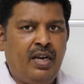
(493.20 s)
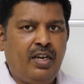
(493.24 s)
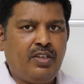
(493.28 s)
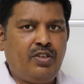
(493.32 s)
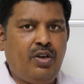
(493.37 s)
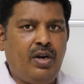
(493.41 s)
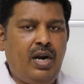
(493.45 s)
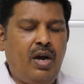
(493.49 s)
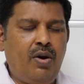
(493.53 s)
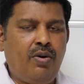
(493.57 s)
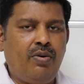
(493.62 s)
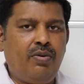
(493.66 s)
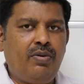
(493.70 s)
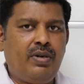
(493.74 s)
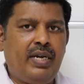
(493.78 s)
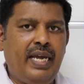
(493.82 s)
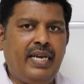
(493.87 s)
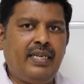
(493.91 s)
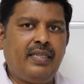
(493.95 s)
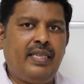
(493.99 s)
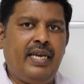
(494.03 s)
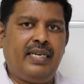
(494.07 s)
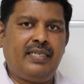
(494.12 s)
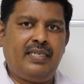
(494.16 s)
So now
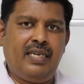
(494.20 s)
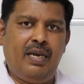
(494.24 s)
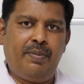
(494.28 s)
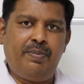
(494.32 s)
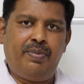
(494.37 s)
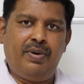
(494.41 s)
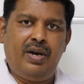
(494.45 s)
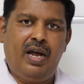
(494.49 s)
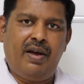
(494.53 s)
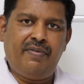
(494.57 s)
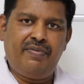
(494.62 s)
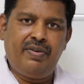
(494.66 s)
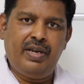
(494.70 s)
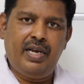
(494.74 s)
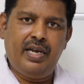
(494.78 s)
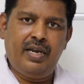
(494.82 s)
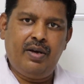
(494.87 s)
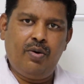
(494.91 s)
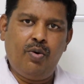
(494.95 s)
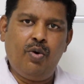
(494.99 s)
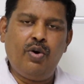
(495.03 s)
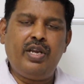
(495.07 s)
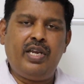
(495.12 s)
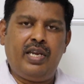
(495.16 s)
take the example of
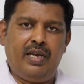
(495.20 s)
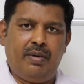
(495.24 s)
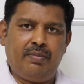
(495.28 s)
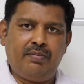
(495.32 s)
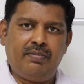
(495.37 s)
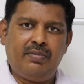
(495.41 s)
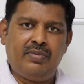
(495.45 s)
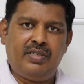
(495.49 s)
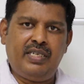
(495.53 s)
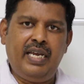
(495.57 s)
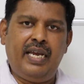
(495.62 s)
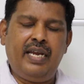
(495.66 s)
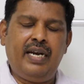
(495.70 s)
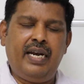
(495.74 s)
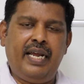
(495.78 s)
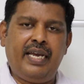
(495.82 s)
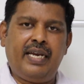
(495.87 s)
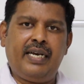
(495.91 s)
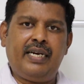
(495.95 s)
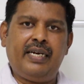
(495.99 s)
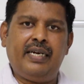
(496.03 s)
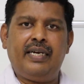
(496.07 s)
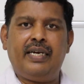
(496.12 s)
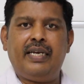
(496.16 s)
a OEM, say
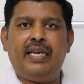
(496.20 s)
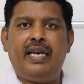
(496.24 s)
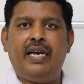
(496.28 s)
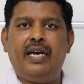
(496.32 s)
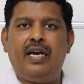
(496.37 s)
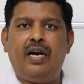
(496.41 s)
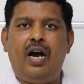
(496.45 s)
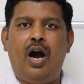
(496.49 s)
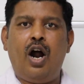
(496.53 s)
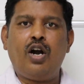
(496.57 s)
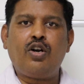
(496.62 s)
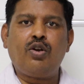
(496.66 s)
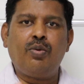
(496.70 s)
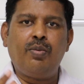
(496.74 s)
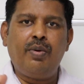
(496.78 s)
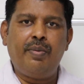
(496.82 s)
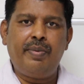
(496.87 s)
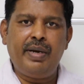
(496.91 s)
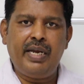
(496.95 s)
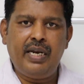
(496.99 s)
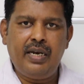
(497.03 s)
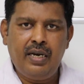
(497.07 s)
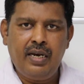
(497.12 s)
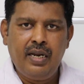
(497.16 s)
like a
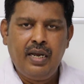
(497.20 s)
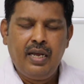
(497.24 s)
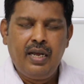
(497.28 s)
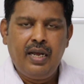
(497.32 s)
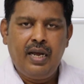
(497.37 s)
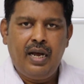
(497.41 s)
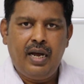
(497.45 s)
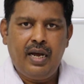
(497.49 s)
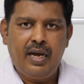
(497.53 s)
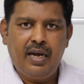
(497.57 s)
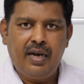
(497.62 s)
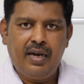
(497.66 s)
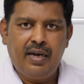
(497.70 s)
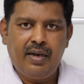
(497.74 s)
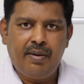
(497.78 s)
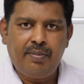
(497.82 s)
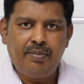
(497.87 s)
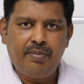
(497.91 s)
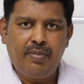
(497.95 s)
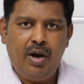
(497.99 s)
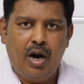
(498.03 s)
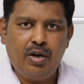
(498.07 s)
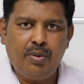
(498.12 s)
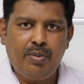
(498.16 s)
automobile
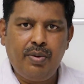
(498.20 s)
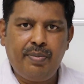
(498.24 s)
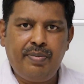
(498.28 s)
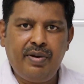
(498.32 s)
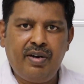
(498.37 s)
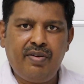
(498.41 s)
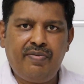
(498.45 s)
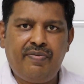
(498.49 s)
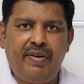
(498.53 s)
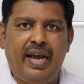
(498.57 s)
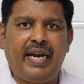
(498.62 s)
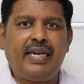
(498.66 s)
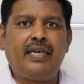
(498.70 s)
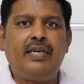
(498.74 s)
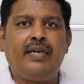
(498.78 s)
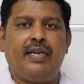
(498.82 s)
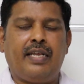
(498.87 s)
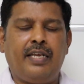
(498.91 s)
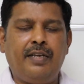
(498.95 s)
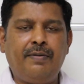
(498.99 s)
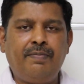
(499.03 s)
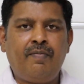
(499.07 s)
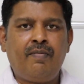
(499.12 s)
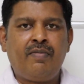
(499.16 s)

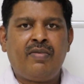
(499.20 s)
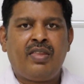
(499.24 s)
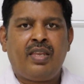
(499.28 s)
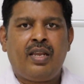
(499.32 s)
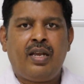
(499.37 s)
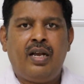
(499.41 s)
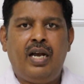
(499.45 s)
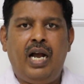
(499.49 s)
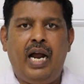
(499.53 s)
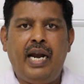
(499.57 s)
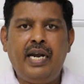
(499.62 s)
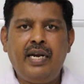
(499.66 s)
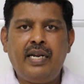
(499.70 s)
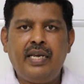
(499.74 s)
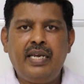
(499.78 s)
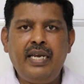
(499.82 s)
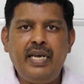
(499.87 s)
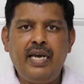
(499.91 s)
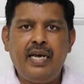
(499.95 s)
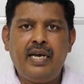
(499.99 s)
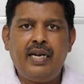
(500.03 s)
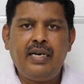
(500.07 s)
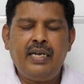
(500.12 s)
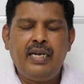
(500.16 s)
factory, and
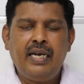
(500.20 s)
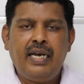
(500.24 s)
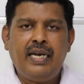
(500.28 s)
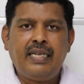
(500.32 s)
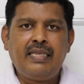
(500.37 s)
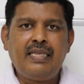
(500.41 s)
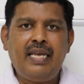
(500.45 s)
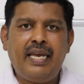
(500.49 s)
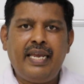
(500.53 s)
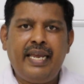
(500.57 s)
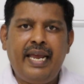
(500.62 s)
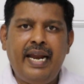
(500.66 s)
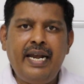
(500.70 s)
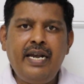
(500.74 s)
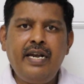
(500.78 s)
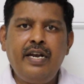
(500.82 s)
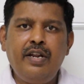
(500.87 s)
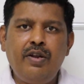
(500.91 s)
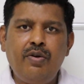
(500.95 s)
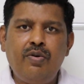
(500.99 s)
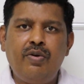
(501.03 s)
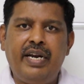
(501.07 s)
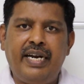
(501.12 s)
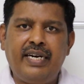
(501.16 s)
here the end
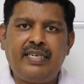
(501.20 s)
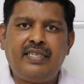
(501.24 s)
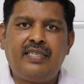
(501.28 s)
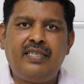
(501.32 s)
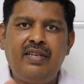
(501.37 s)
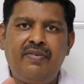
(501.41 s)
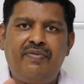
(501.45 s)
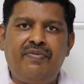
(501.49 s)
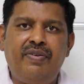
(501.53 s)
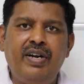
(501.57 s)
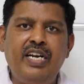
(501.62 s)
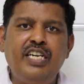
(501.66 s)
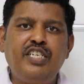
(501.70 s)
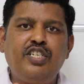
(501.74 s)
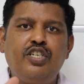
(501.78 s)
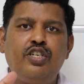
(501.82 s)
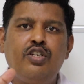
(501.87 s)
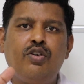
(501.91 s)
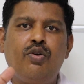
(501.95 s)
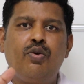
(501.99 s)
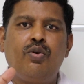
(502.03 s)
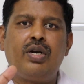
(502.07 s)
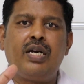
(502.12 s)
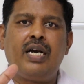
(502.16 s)
units, the finished
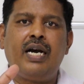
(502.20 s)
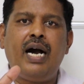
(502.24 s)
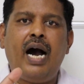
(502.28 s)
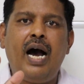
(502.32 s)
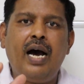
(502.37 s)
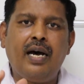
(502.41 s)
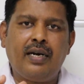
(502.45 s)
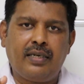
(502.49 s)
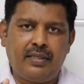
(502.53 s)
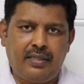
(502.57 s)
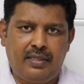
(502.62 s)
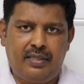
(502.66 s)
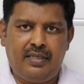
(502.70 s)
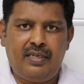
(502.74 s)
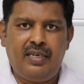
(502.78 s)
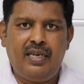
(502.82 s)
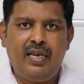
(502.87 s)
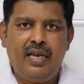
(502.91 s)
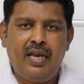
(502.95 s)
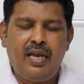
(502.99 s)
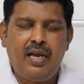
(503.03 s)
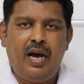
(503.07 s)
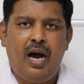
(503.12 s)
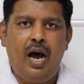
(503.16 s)
good cars,
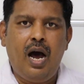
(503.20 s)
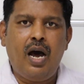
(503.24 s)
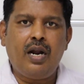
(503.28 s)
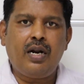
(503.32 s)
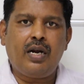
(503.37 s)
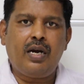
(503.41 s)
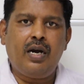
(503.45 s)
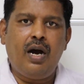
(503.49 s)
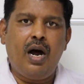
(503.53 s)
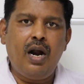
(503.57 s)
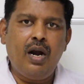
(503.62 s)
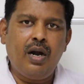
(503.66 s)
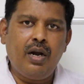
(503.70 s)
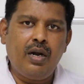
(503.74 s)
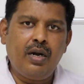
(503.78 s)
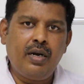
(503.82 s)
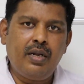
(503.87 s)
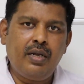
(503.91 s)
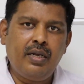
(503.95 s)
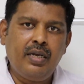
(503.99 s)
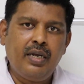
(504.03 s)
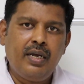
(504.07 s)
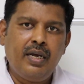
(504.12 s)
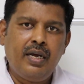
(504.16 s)
are
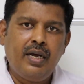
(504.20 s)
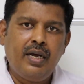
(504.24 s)
called